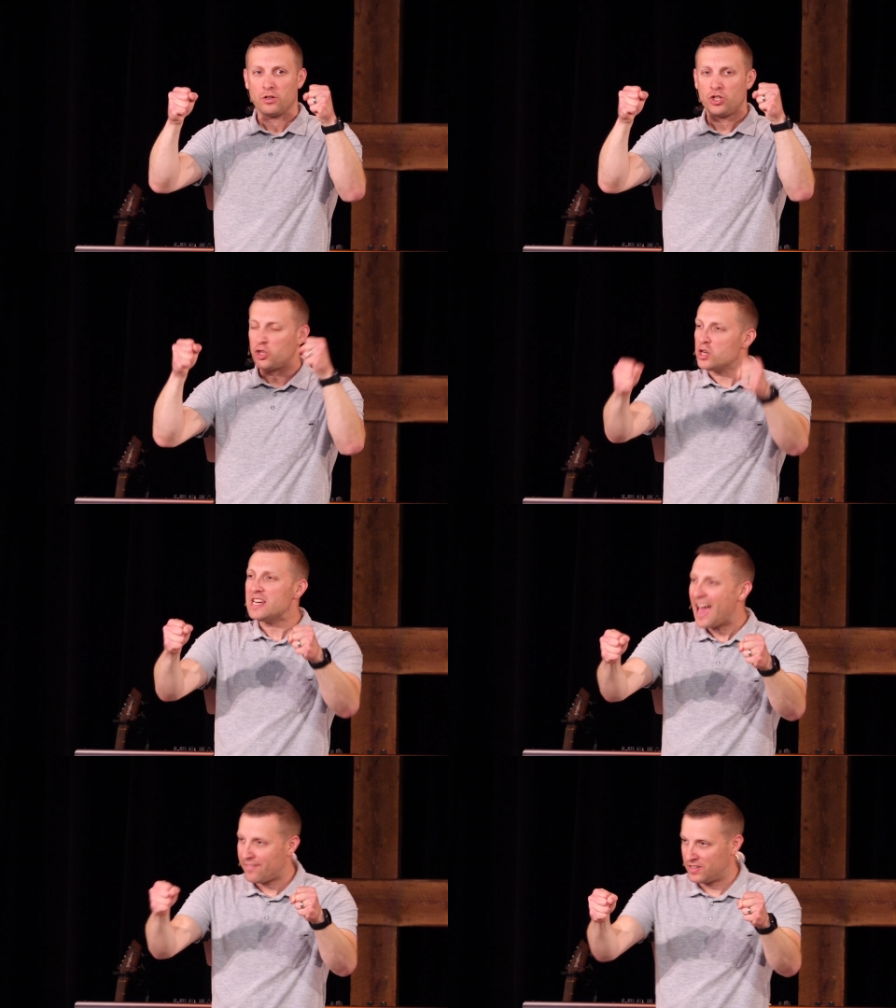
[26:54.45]

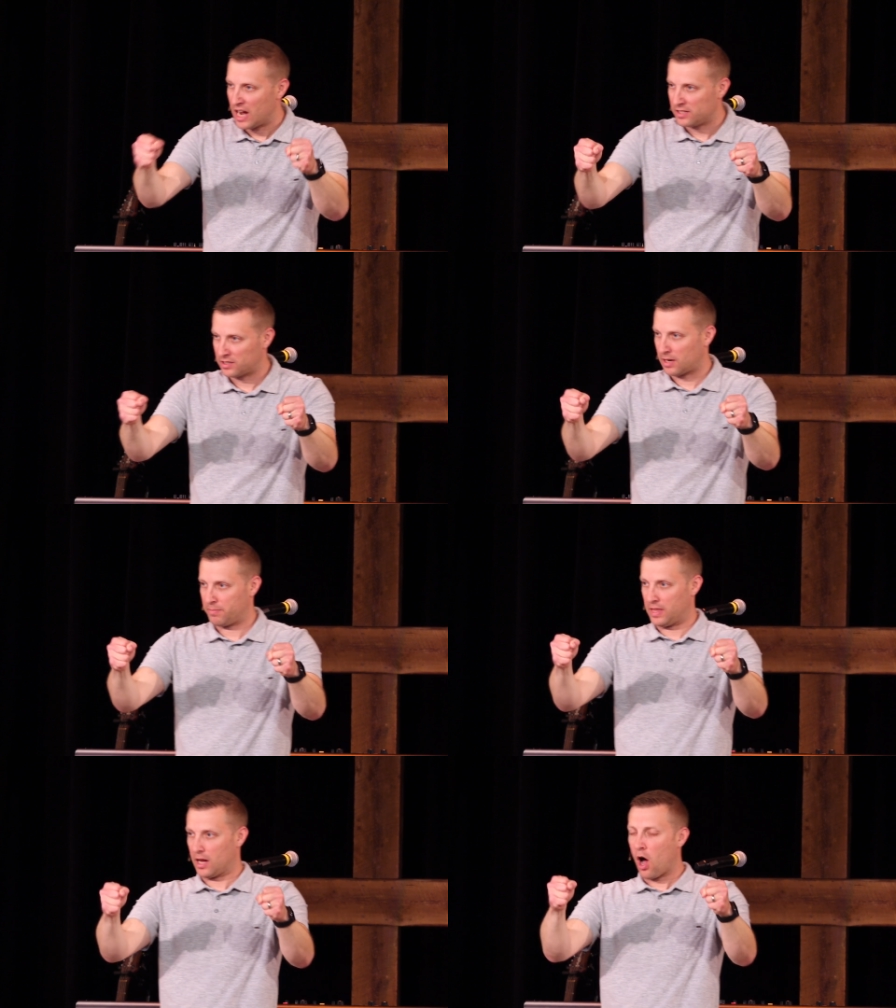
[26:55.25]
shouldn't have done
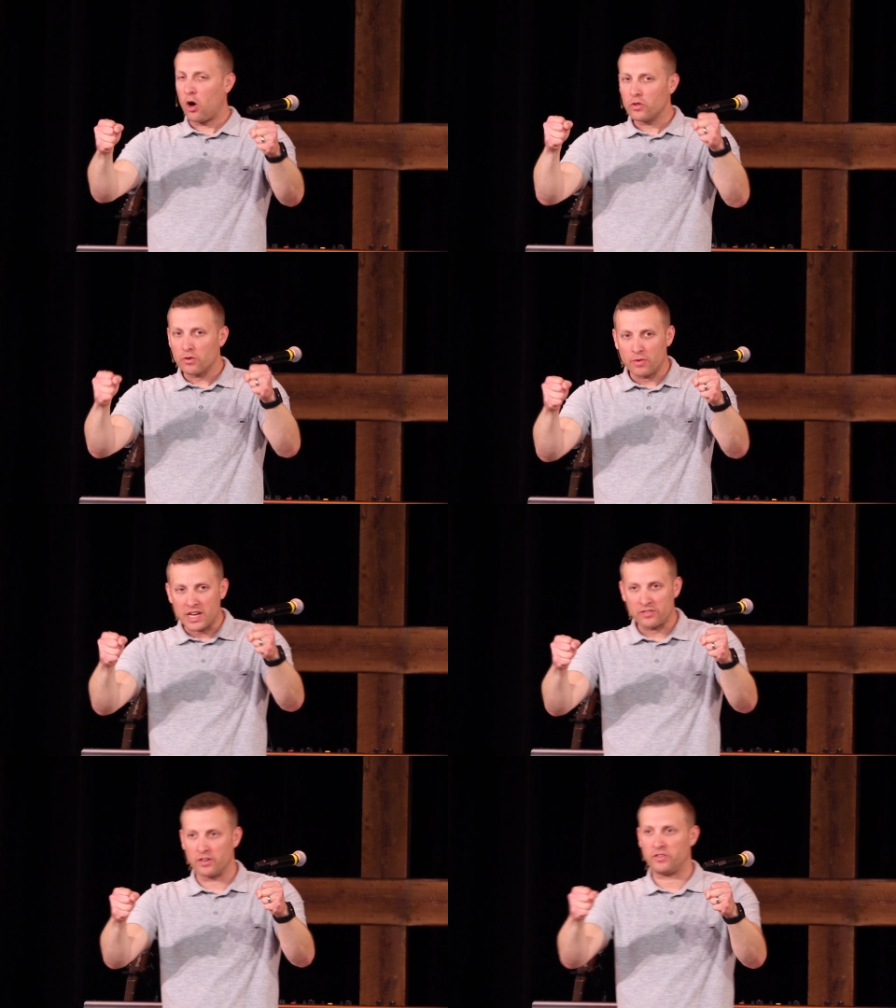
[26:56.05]
something, all the
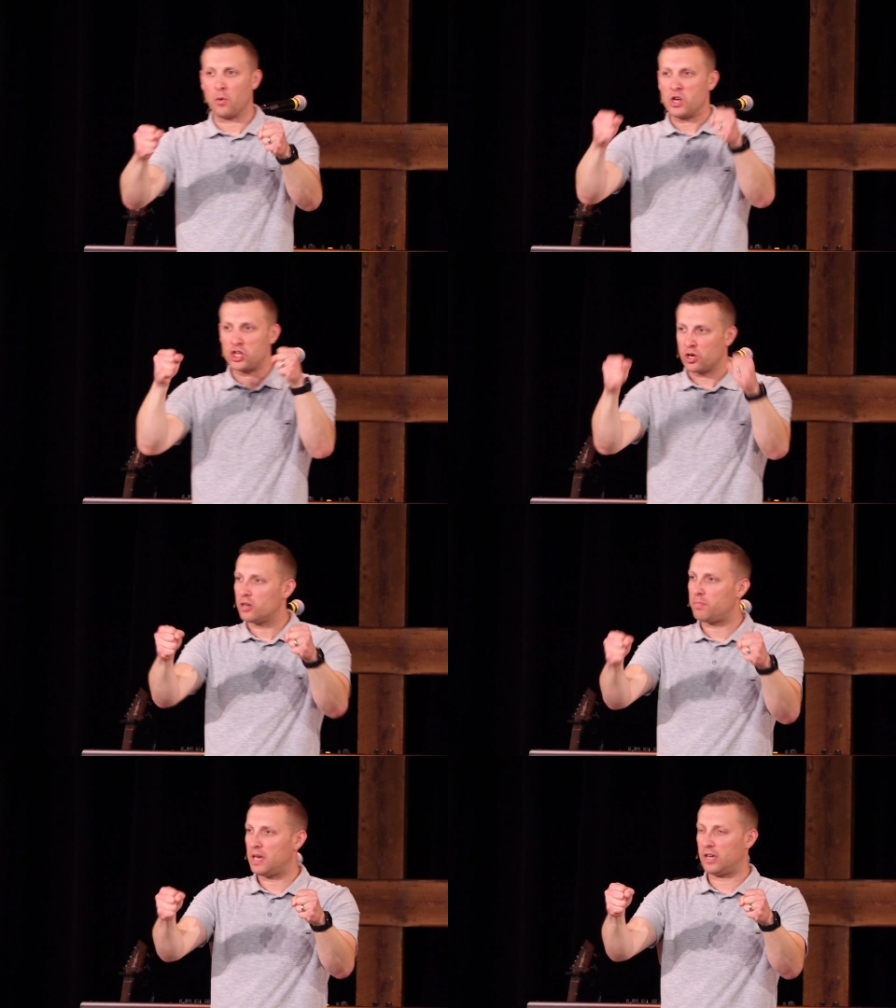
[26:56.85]
reasons that we
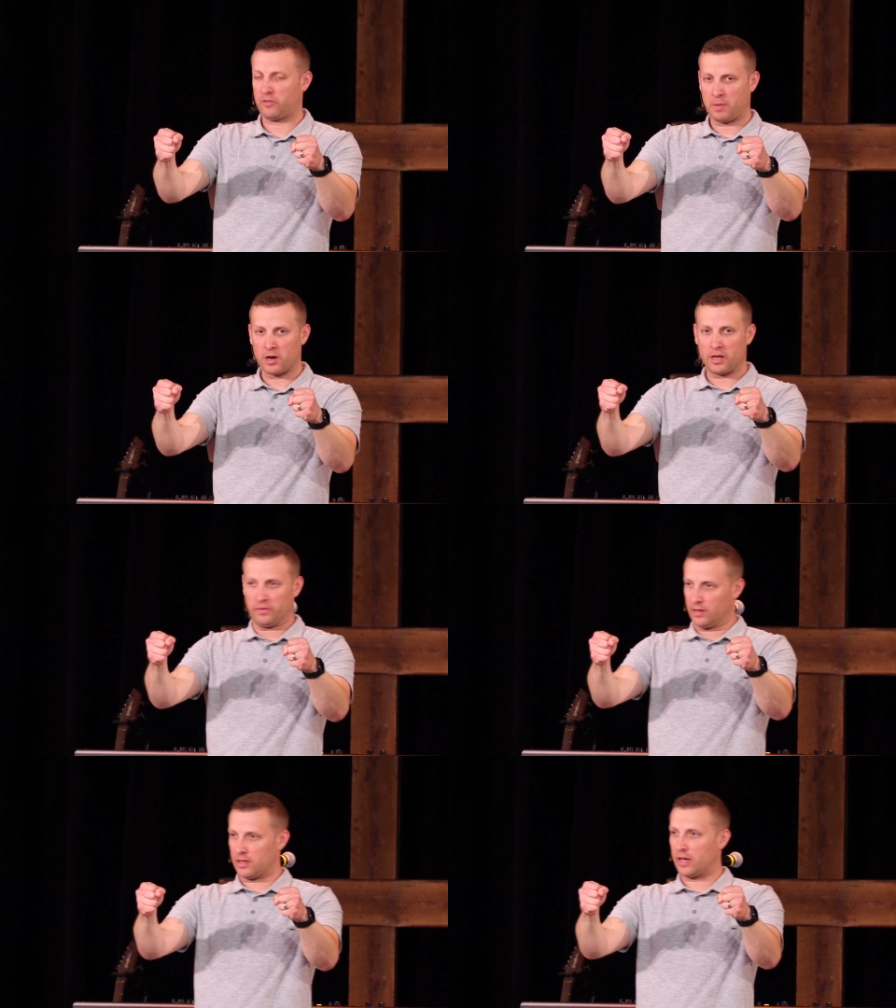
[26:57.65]
shouldn't be
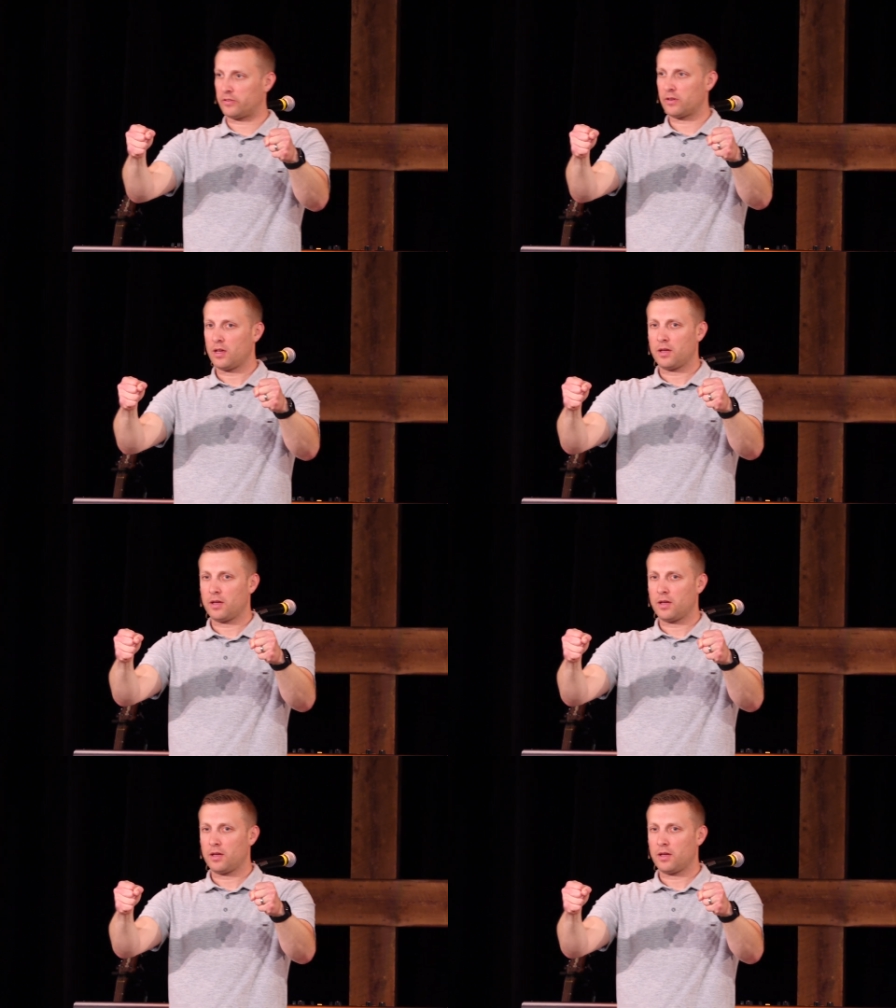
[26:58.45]
experiencing this.